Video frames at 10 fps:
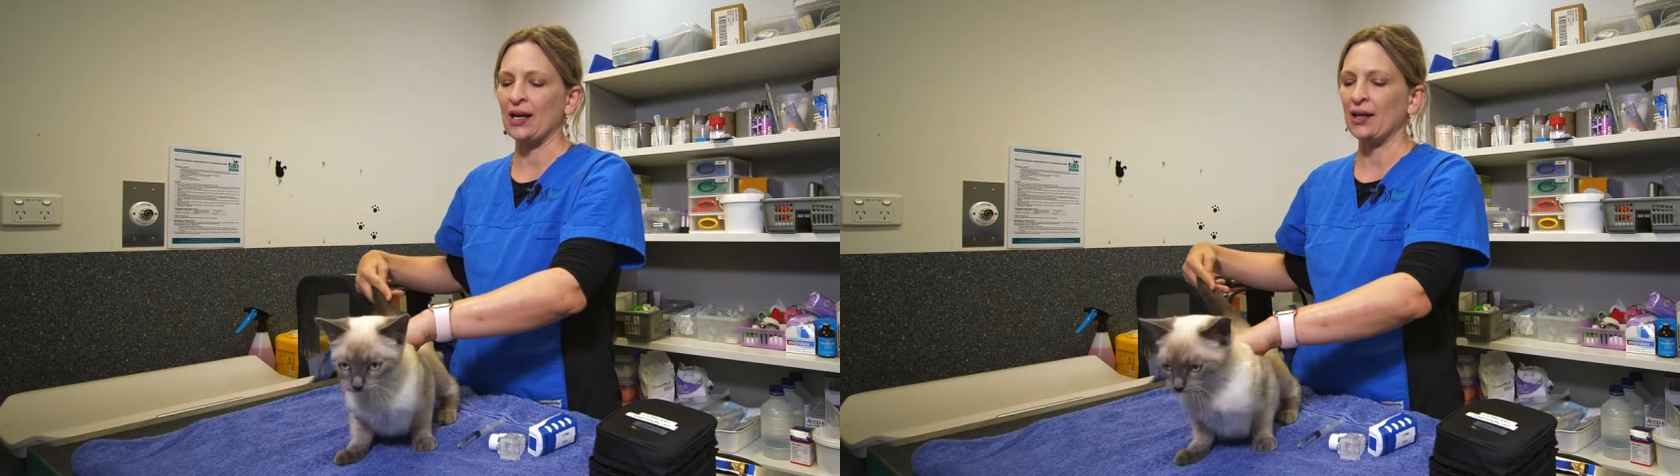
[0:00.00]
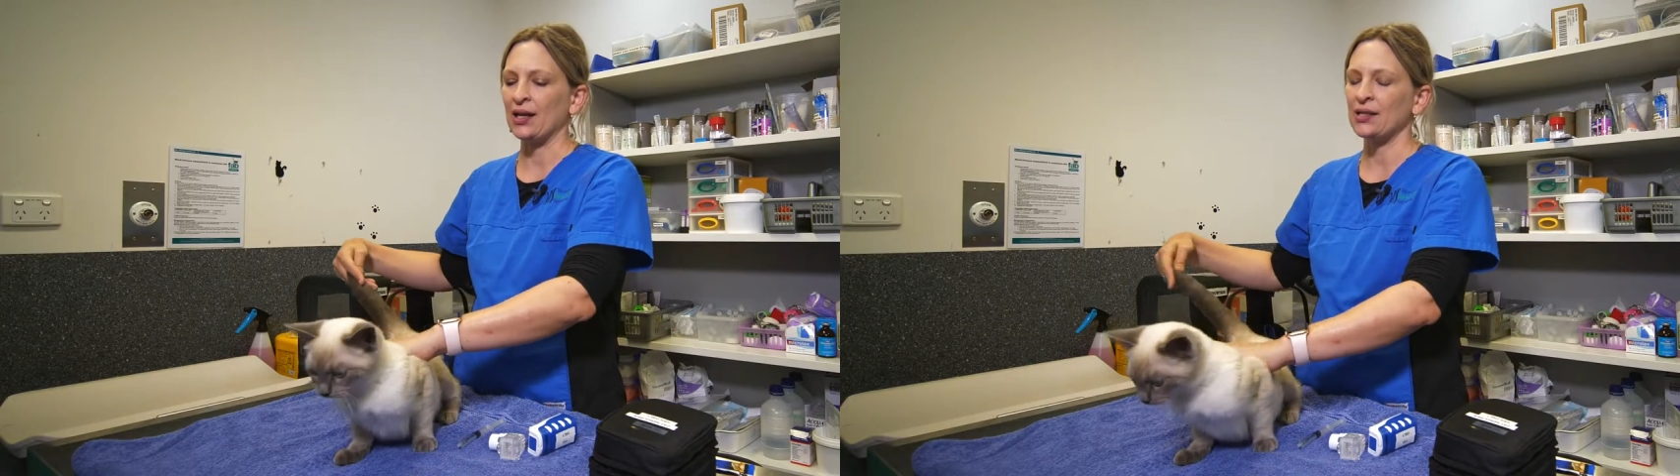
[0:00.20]

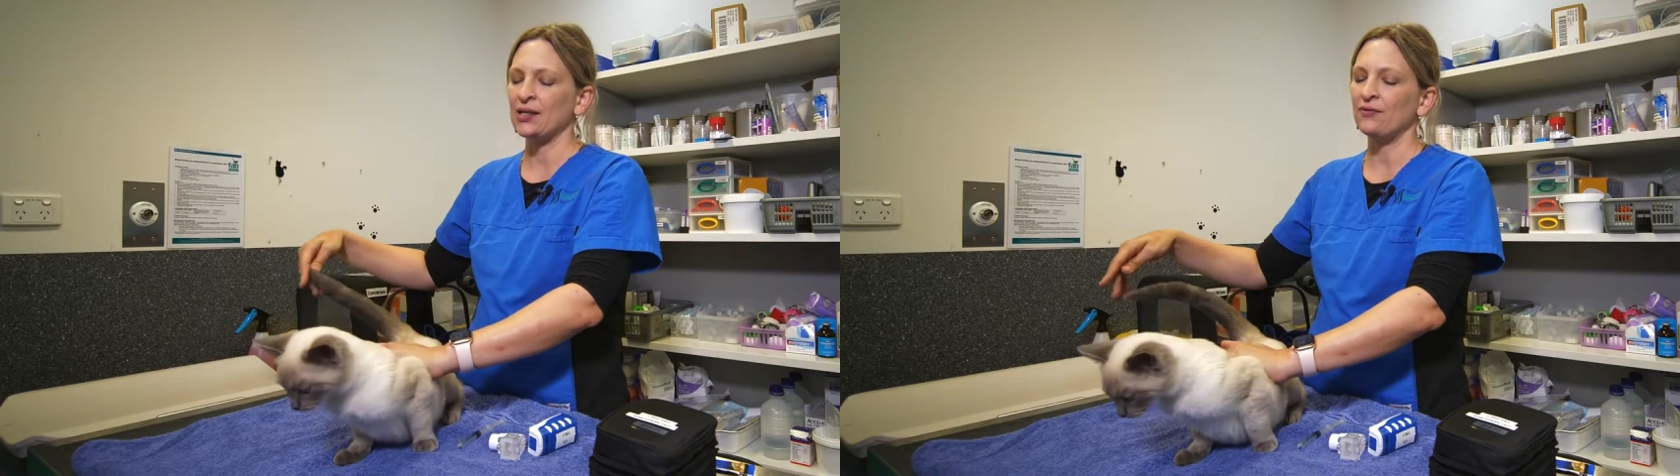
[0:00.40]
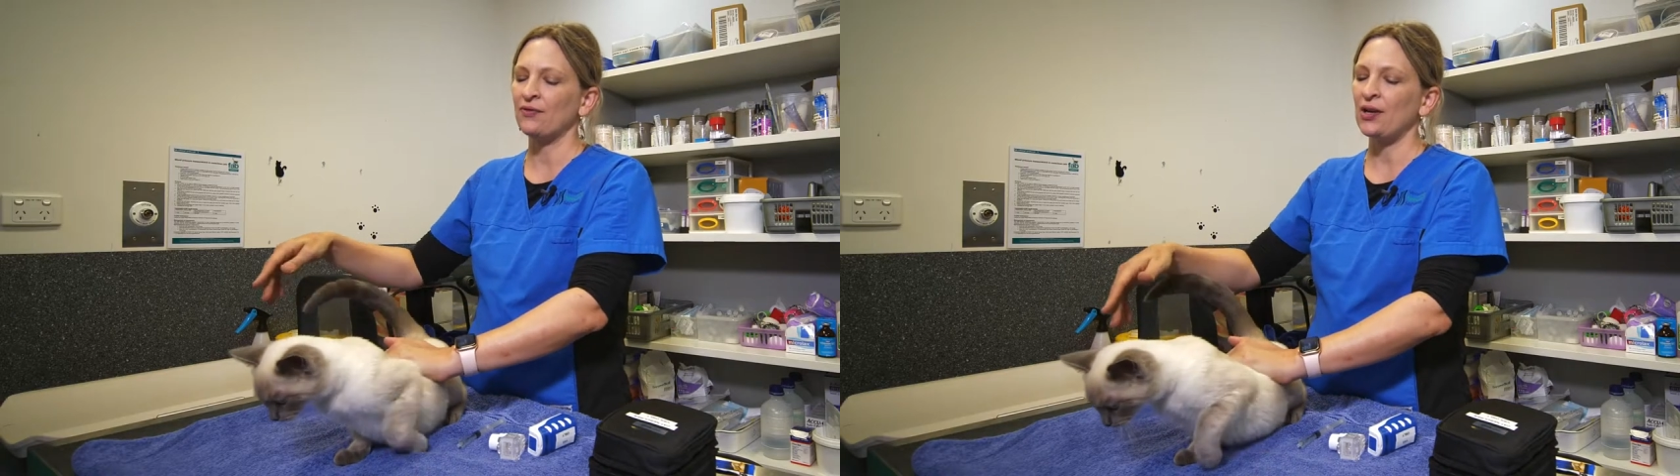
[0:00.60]
And it's
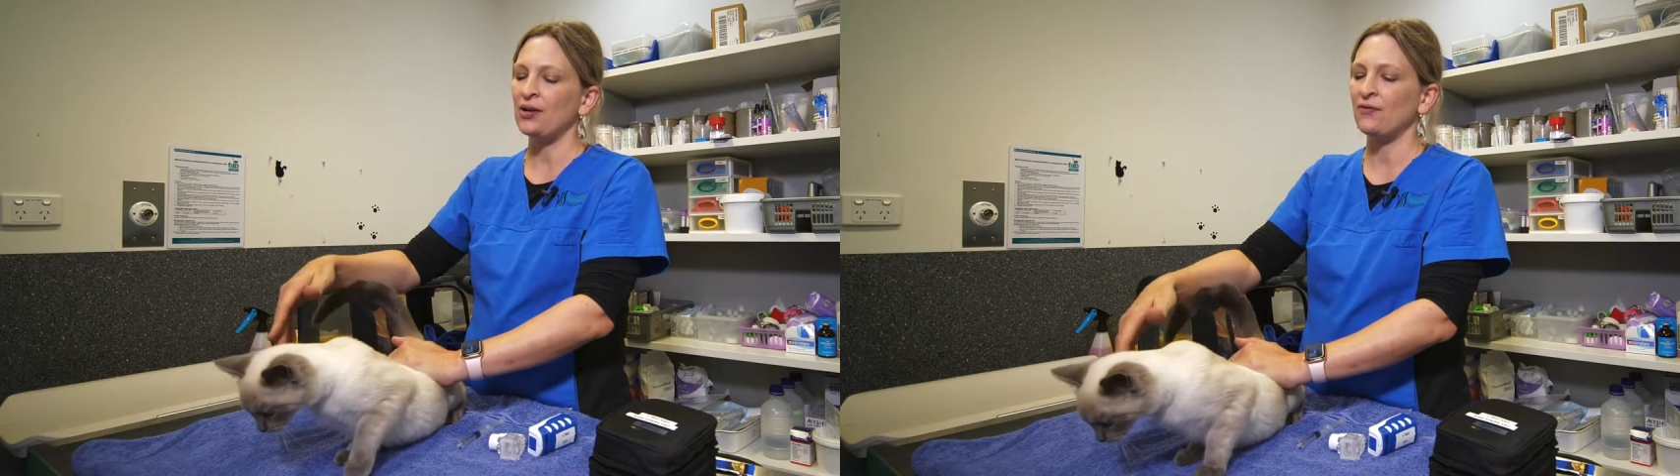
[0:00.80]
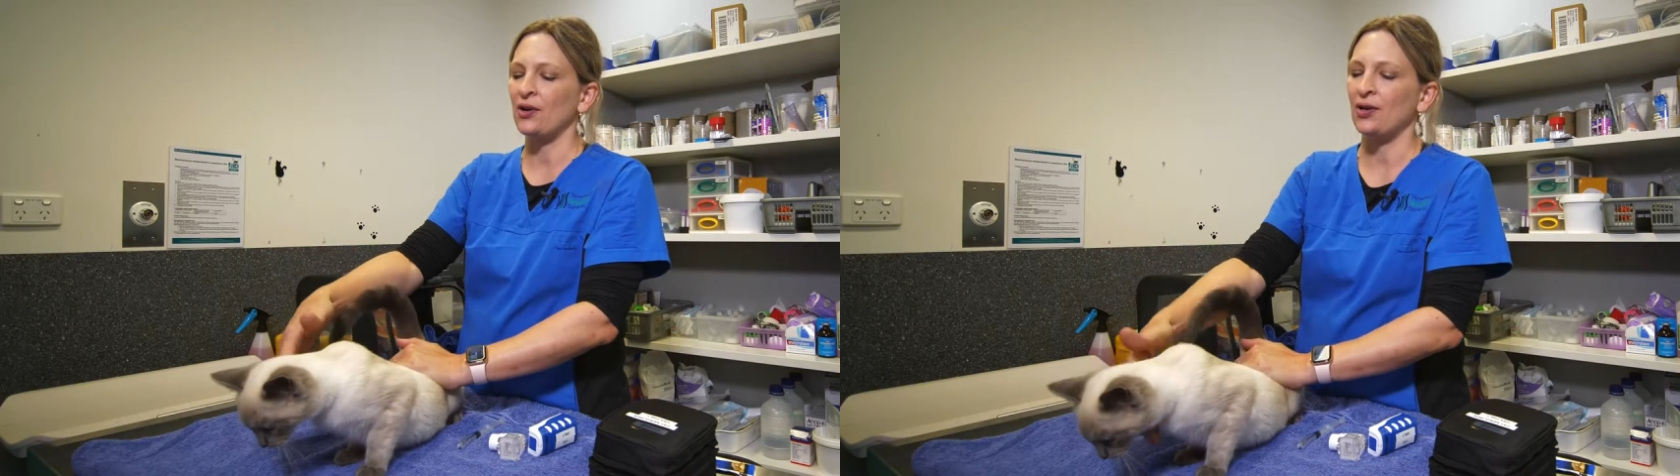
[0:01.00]
a
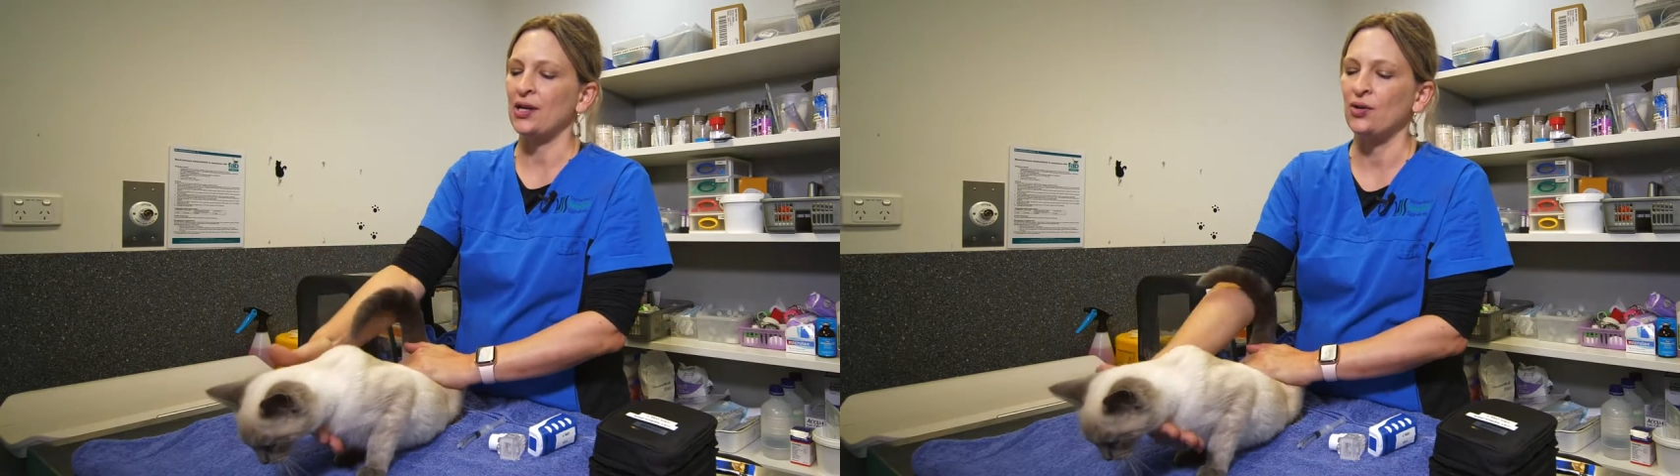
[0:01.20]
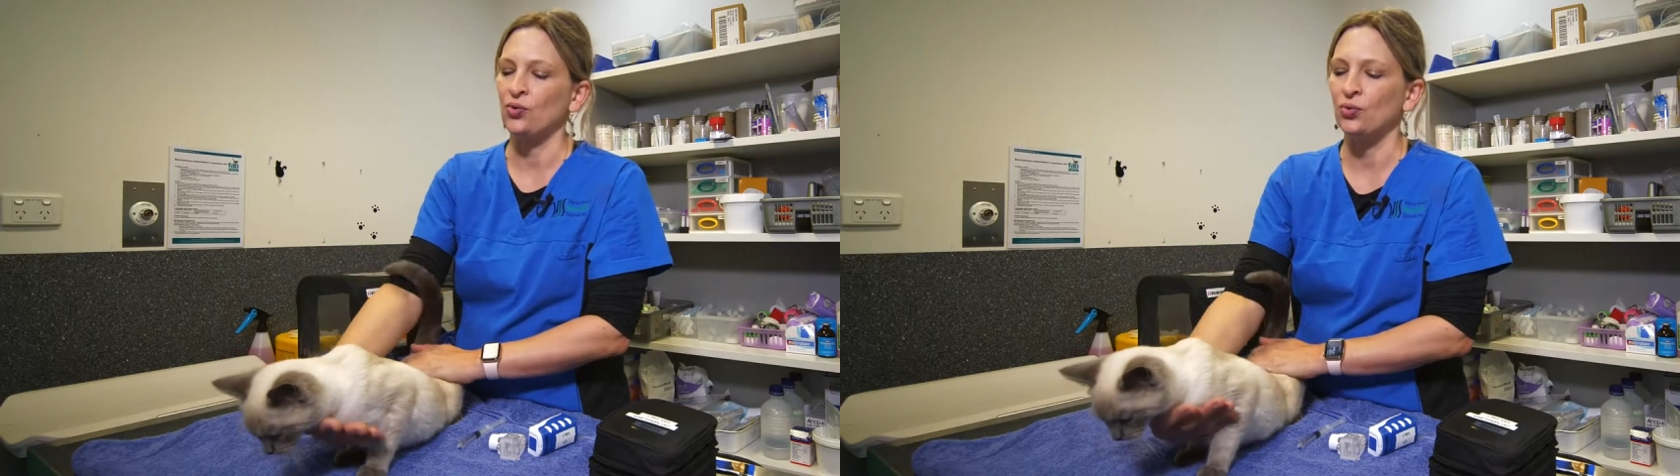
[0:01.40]
very, very
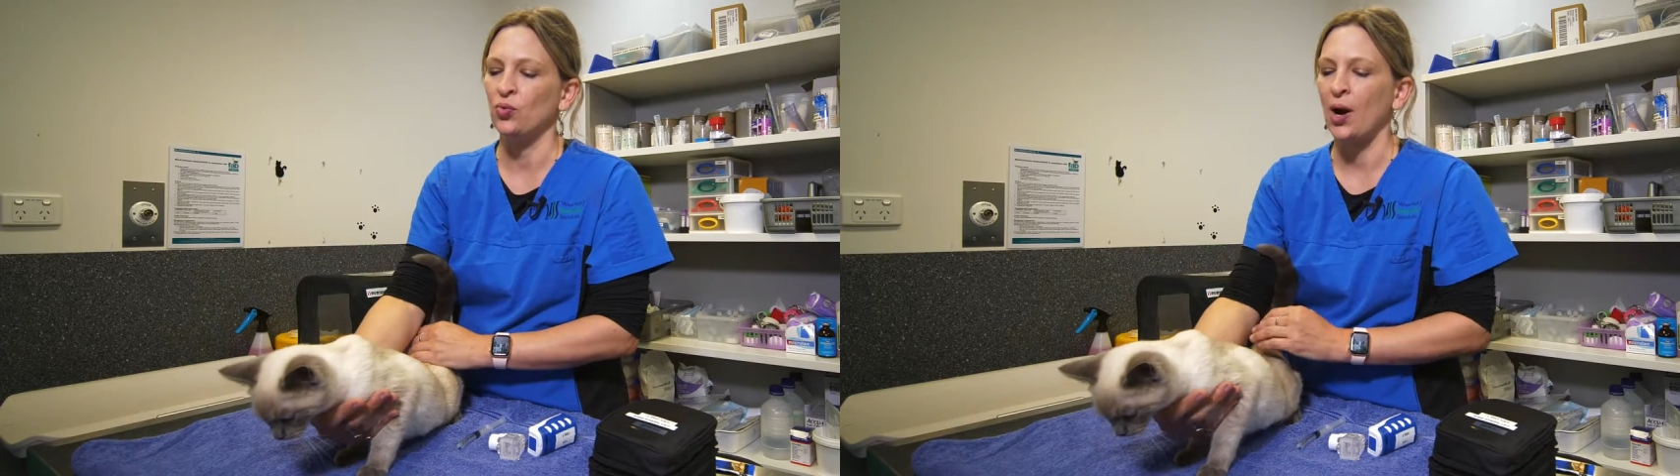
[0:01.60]
good